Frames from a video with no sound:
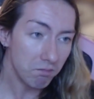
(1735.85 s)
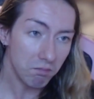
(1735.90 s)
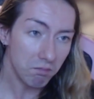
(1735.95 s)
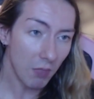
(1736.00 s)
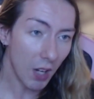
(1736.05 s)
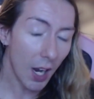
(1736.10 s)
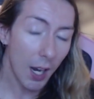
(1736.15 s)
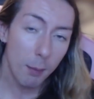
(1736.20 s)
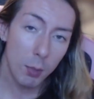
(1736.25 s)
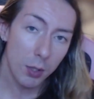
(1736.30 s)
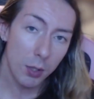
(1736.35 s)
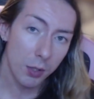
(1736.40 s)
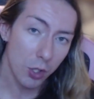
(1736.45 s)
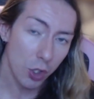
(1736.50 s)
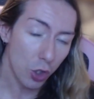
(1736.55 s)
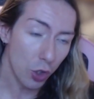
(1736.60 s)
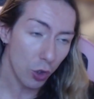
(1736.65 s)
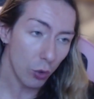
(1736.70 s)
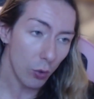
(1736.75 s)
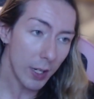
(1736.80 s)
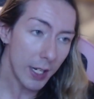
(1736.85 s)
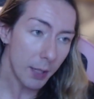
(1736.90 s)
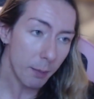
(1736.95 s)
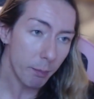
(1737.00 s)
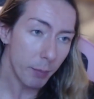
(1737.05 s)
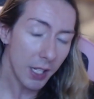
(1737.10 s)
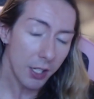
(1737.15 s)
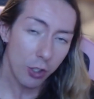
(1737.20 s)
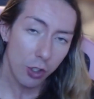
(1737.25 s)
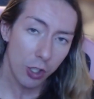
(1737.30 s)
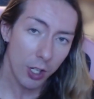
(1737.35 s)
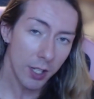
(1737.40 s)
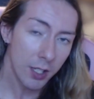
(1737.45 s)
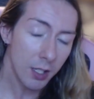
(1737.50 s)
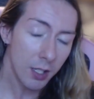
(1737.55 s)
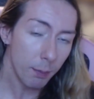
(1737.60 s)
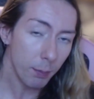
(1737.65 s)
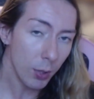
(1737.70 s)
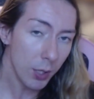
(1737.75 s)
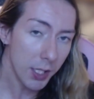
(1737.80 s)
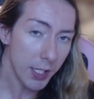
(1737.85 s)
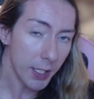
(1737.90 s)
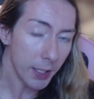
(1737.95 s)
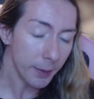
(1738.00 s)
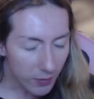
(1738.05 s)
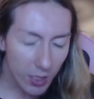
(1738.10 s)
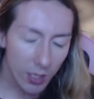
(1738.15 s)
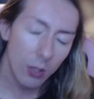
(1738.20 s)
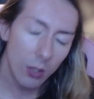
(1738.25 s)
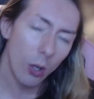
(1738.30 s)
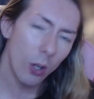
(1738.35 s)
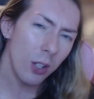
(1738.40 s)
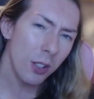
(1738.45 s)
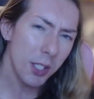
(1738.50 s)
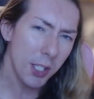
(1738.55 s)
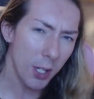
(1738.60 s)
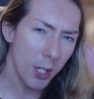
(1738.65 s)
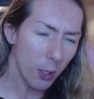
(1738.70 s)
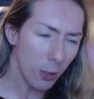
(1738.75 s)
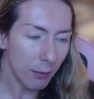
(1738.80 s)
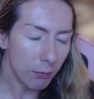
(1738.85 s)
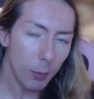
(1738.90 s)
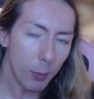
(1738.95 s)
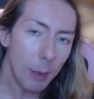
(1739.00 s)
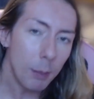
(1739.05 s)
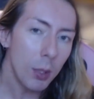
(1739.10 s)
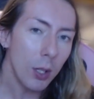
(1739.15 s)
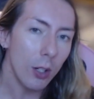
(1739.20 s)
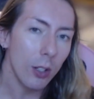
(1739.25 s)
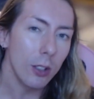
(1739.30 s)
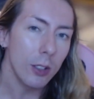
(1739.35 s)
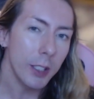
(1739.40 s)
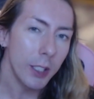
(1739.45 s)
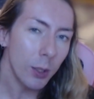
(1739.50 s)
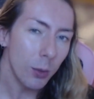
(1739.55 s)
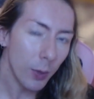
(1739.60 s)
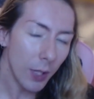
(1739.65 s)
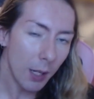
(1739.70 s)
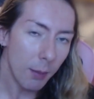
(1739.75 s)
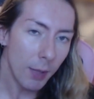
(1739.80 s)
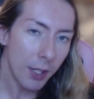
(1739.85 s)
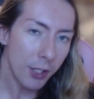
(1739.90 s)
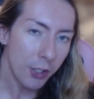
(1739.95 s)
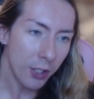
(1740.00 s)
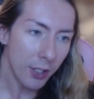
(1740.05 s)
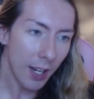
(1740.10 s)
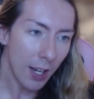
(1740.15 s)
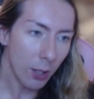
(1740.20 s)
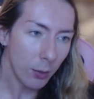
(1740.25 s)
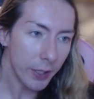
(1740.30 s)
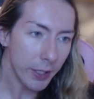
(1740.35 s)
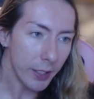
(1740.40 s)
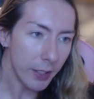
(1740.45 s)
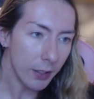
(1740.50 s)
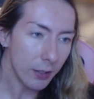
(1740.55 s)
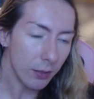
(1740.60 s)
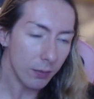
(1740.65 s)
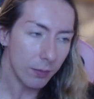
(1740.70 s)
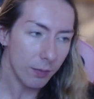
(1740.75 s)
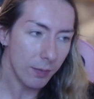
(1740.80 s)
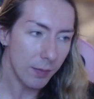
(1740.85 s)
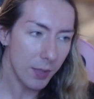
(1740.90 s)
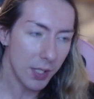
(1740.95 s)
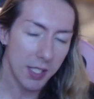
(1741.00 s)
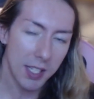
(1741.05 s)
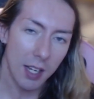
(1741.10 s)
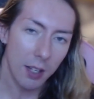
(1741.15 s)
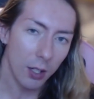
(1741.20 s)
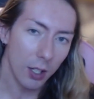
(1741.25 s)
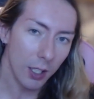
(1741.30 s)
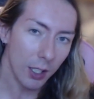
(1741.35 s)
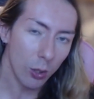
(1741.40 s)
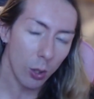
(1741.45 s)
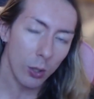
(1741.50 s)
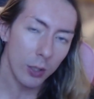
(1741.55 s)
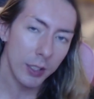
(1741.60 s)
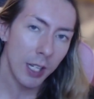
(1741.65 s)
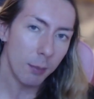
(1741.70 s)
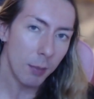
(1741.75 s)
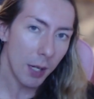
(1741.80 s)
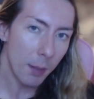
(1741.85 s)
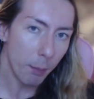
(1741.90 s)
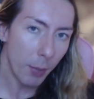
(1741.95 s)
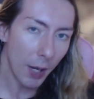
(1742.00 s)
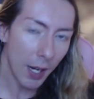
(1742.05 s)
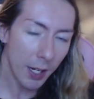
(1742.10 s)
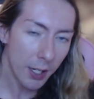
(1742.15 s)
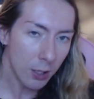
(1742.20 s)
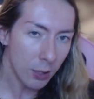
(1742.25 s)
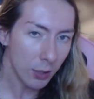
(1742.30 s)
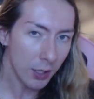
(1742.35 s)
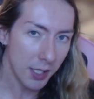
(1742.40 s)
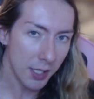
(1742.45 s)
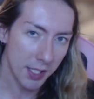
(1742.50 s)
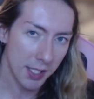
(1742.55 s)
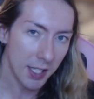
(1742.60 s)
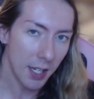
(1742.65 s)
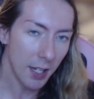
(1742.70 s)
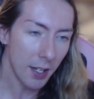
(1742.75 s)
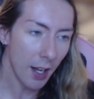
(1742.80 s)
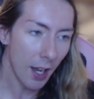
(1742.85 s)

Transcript: I'm a straight bitch and a pussy. Also, remember earlier when I mentioned how he uh, called out my bio because it said